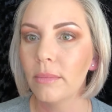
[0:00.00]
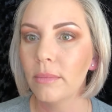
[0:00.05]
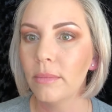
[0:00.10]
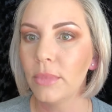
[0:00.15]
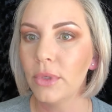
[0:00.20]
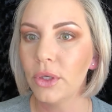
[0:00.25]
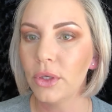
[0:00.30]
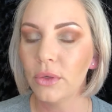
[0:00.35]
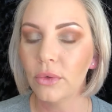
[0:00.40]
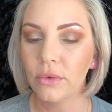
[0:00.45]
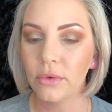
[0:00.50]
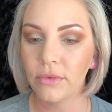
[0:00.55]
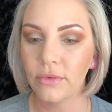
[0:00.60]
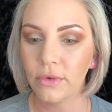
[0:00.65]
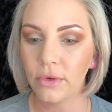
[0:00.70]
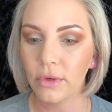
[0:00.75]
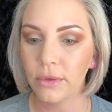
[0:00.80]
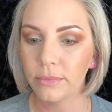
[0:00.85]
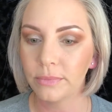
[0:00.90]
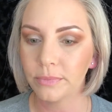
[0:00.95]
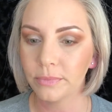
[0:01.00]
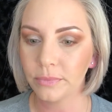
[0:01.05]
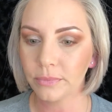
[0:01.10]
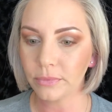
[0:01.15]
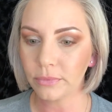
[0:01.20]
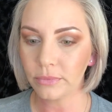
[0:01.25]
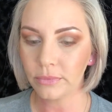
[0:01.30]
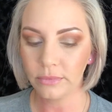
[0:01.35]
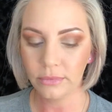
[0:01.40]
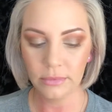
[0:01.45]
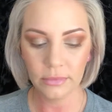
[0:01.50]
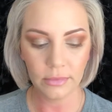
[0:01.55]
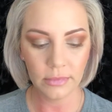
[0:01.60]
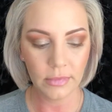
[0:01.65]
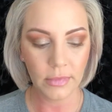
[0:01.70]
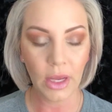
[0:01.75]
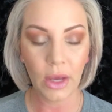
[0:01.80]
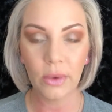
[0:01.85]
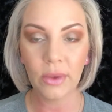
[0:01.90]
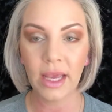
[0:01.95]
Beautiful.
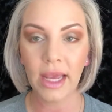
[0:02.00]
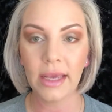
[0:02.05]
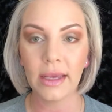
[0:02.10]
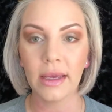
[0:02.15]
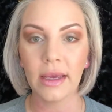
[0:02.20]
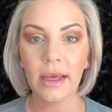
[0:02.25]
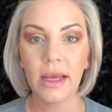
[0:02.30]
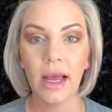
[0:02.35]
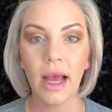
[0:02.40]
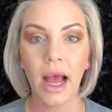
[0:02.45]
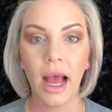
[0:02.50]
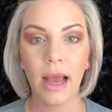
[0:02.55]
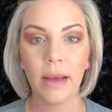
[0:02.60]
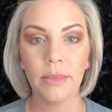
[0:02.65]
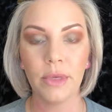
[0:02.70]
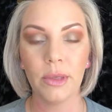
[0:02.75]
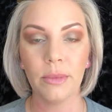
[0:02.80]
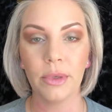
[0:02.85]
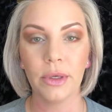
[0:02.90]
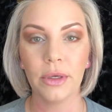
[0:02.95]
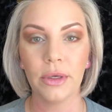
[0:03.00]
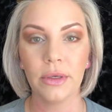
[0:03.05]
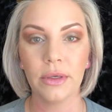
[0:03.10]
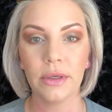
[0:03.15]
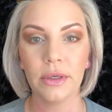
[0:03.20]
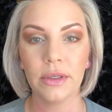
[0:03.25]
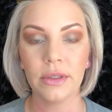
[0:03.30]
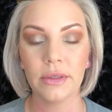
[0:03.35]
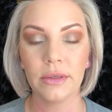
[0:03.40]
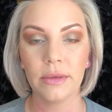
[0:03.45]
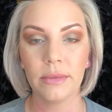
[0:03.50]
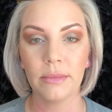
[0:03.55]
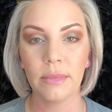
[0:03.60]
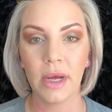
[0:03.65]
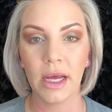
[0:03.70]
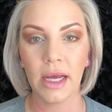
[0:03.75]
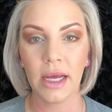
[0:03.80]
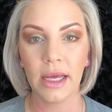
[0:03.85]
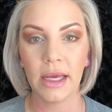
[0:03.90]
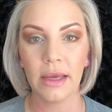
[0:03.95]
Okay, I'm gonna put
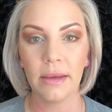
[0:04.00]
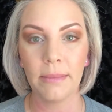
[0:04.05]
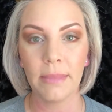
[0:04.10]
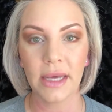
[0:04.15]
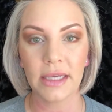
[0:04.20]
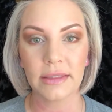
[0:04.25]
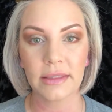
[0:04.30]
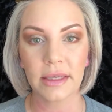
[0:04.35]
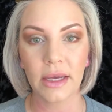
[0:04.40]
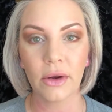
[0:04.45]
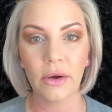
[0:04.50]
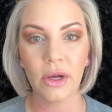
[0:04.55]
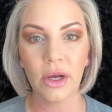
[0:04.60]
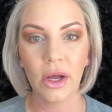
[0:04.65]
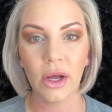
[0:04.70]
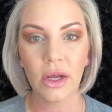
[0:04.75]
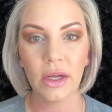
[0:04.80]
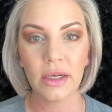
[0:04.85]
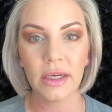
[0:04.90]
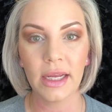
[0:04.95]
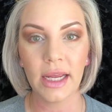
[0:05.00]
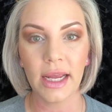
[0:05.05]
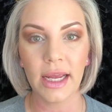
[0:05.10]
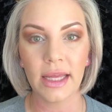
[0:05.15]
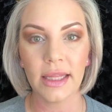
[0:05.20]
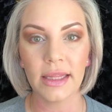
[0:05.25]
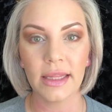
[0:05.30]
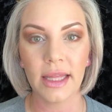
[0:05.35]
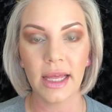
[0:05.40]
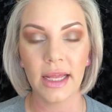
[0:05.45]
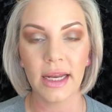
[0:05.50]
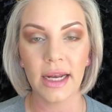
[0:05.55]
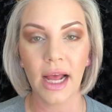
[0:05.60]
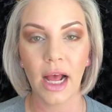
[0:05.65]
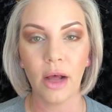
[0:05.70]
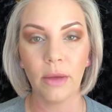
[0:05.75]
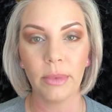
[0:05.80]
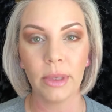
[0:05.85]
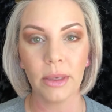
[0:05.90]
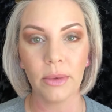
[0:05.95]
my mascara on and then
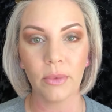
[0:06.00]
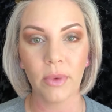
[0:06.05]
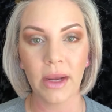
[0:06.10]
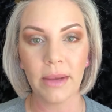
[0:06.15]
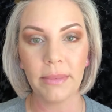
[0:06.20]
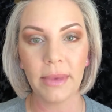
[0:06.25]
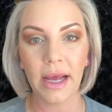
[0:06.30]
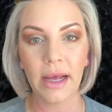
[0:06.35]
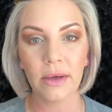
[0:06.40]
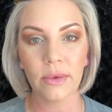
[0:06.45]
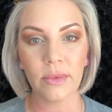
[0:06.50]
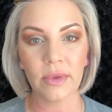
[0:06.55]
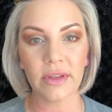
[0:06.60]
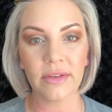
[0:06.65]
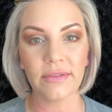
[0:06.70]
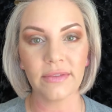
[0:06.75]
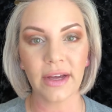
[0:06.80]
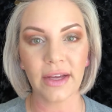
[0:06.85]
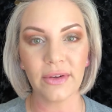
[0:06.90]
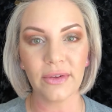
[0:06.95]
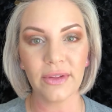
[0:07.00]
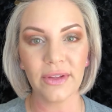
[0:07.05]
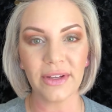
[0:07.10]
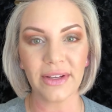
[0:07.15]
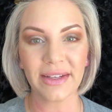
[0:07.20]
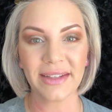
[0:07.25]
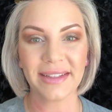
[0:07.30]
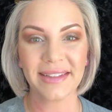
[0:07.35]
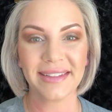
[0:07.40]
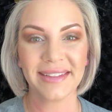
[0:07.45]
I'll be right back with a final look.